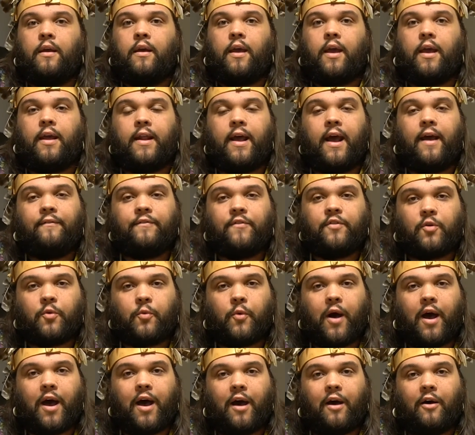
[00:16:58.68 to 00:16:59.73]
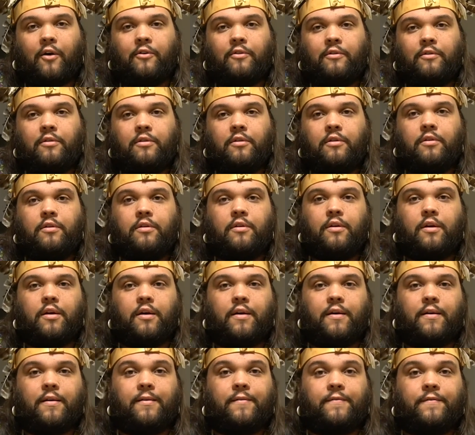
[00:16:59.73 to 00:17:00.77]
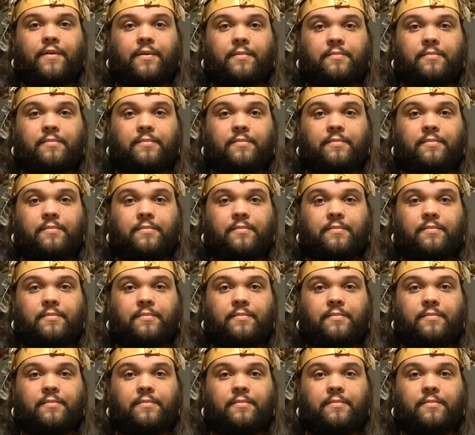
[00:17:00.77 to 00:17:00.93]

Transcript: And after a while of